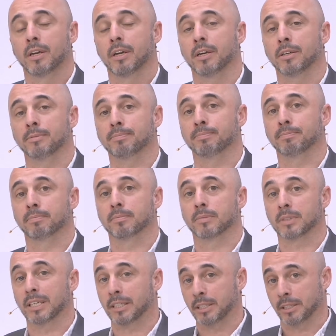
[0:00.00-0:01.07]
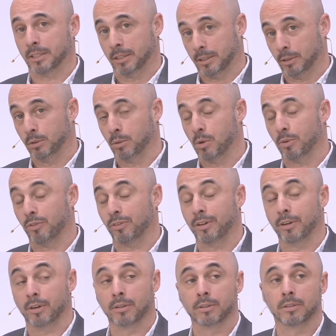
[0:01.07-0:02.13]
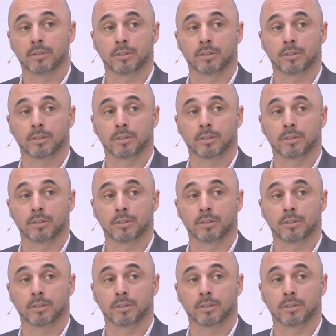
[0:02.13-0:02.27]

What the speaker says: That is to consider.